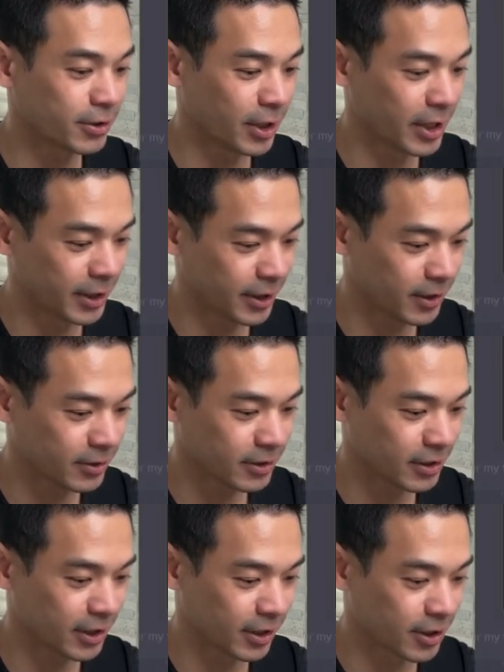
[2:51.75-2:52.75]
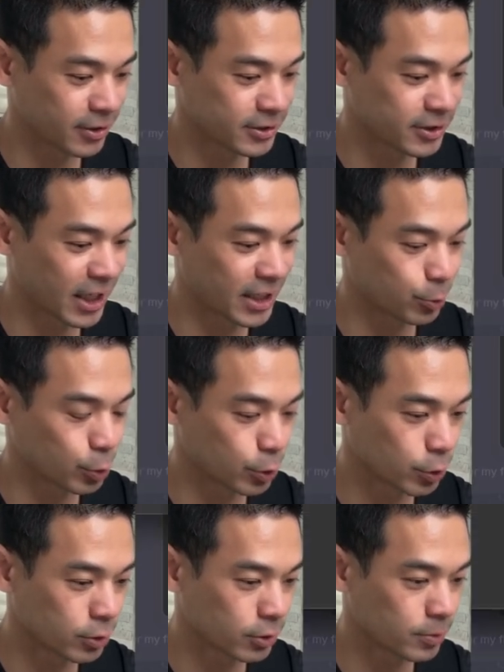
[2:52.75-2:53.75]
to n8n, click on sign in with
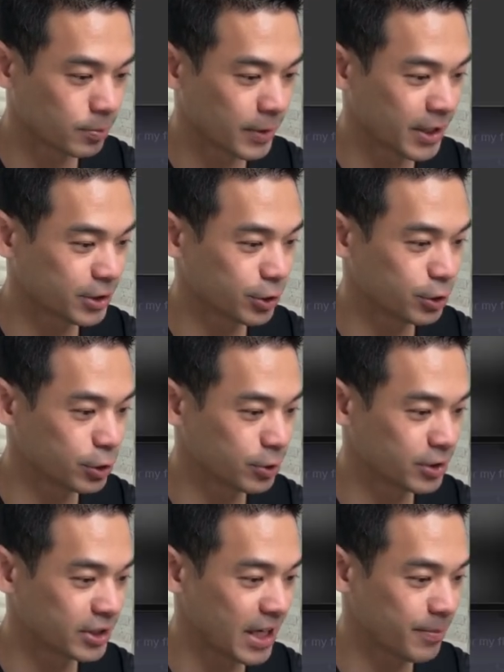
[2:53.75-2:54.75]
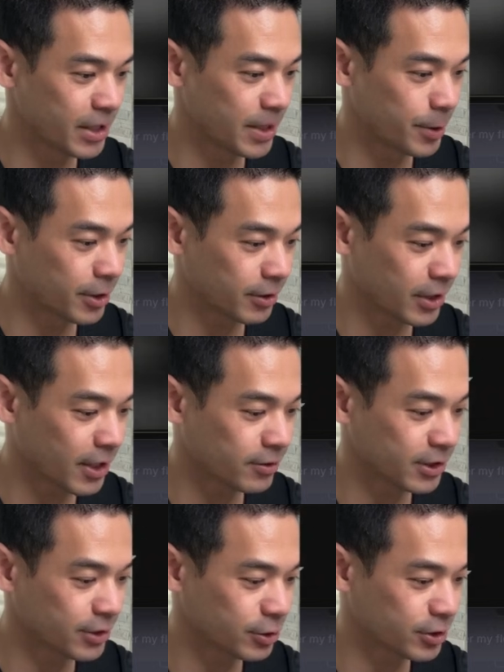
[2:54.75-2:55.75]
Google. Make sure you choose the same email account
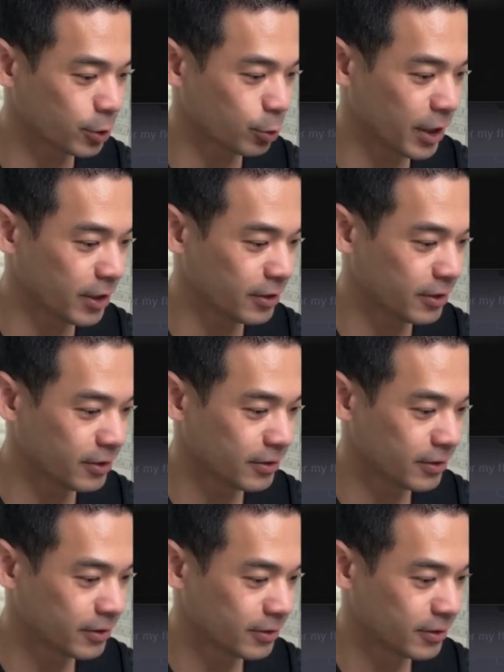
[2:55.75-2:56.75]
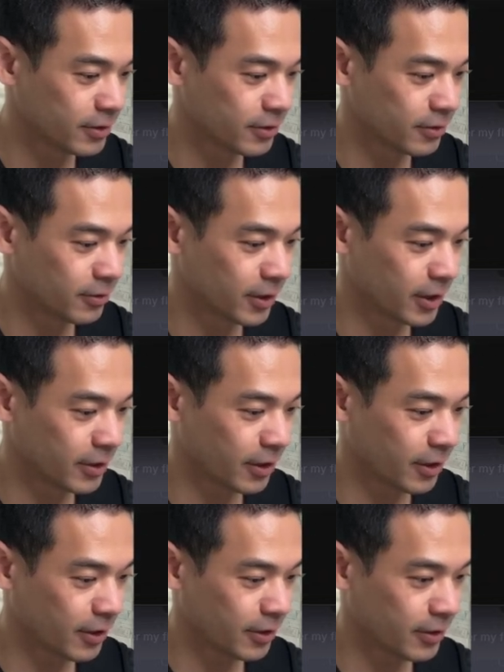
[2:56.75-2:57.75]
that you just created. Right
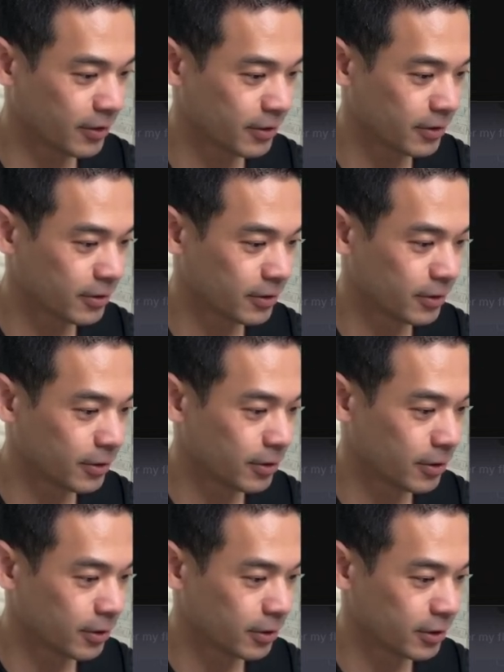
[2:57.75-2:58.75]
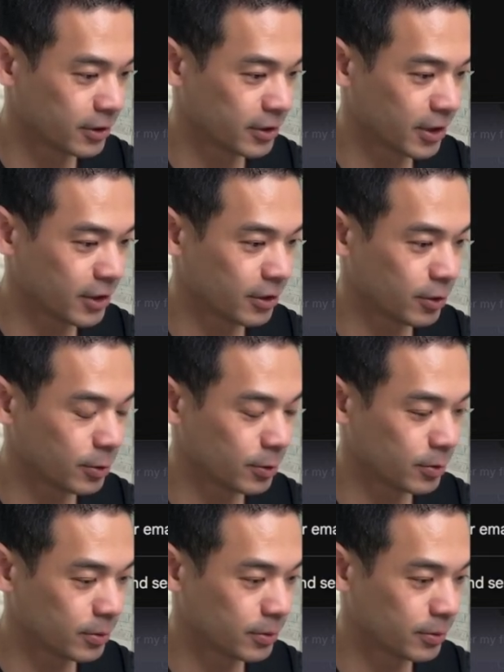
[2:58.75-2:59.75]
there.
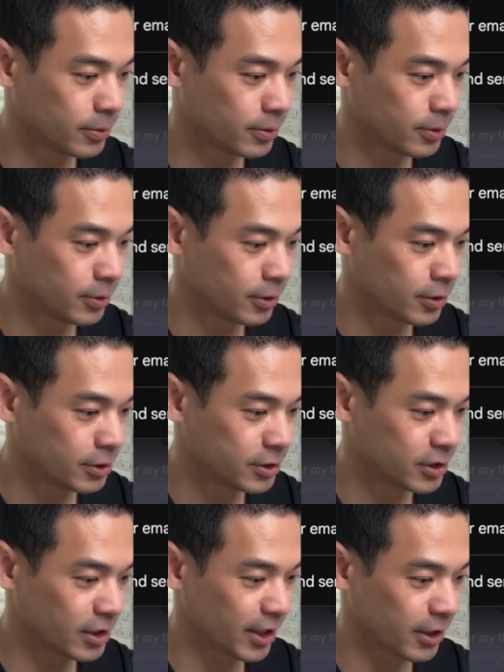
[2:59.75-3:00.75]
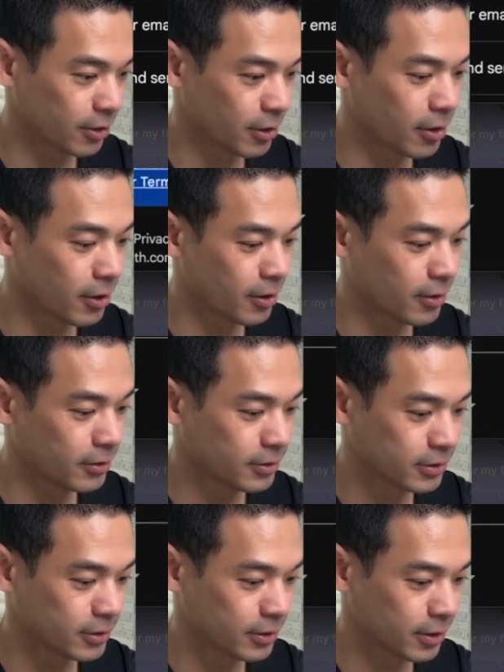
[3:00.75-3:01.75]
Continue. Select all.
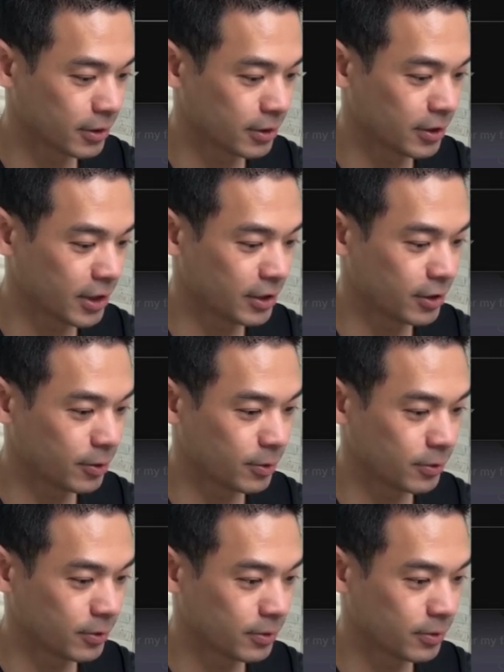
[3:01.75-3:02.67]
Continue.